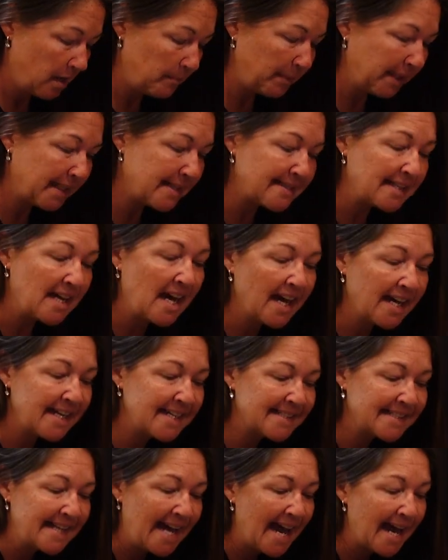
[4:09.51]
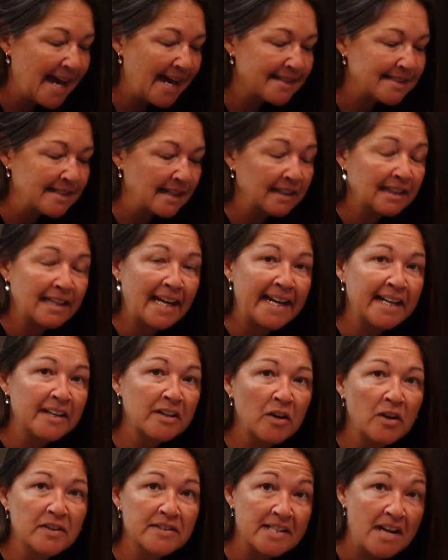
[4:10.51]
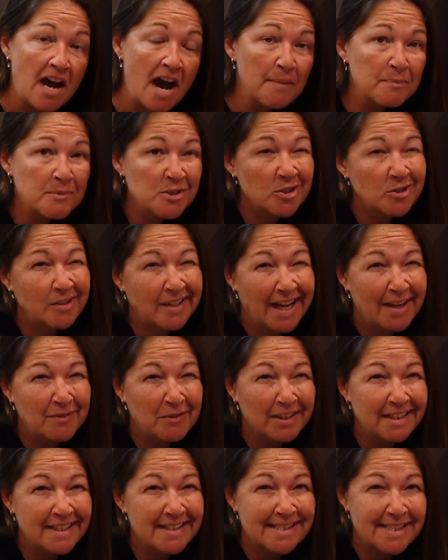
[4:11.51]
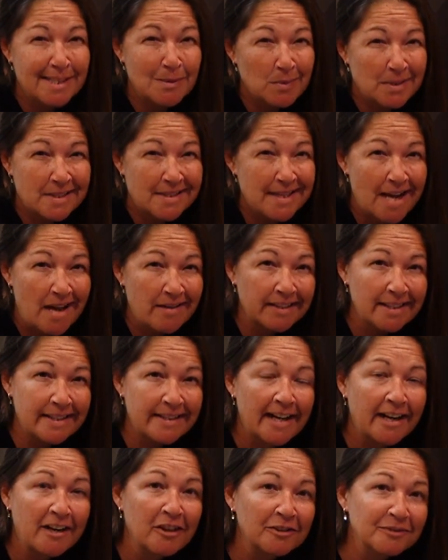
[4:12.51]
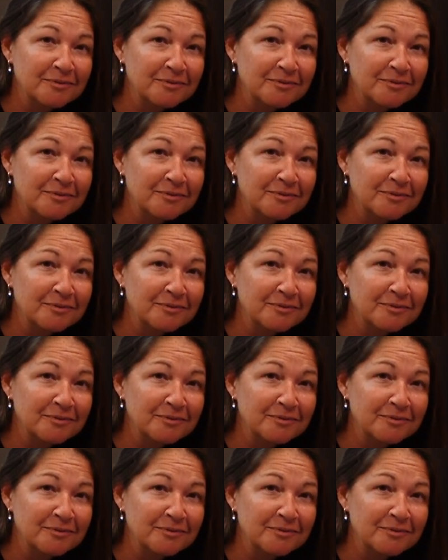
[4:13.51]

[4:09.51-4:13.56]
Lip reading: because the ice adds a layer on top so you can't really see what's down in there.